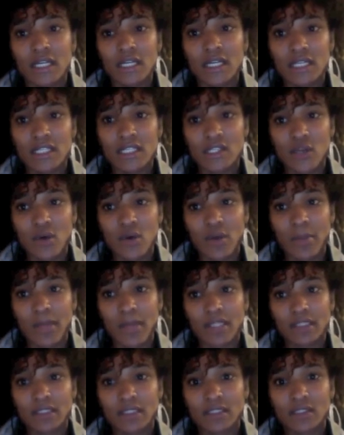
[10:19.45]
So I'm
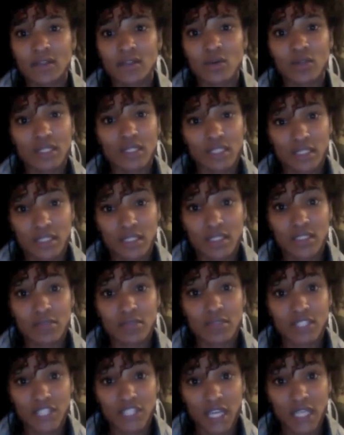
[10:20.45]
about to go listen to some
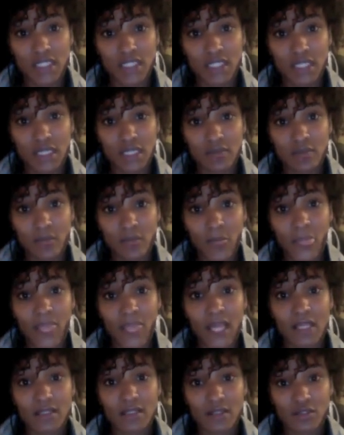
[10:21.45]
Ashanti
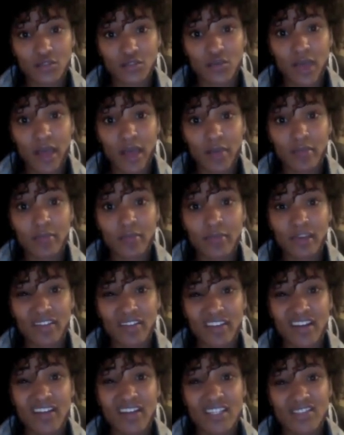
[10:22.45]
because her new album
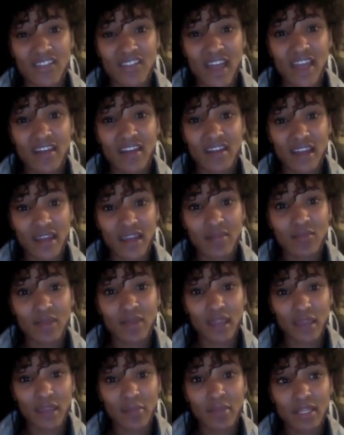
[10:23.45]
Braveheart is fire. I
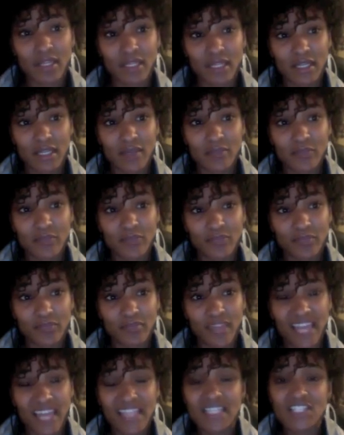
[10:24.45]
recommend it.
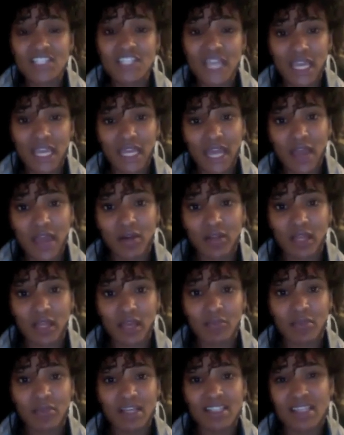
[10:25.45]
At least check it out. Like,
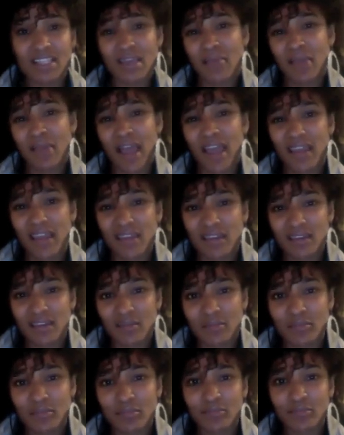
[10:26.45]
I'm not saying buy it
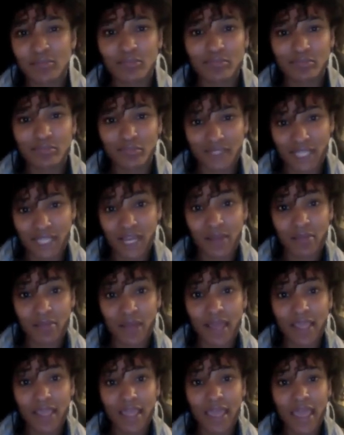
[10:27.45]
because I didn't
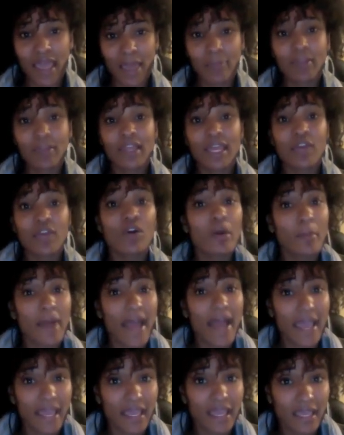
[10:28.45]
buy it yet. I plan on
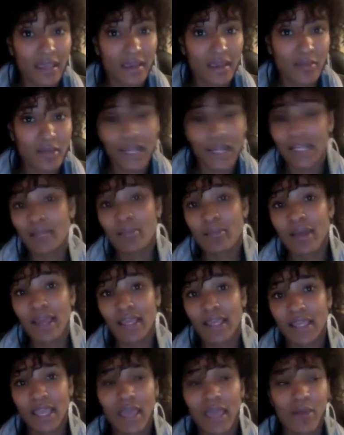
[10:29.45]
buying it, but I didn't buy
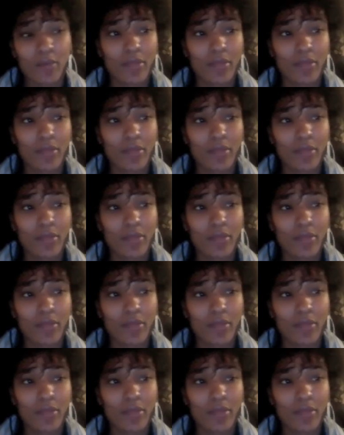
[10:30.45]
it yet.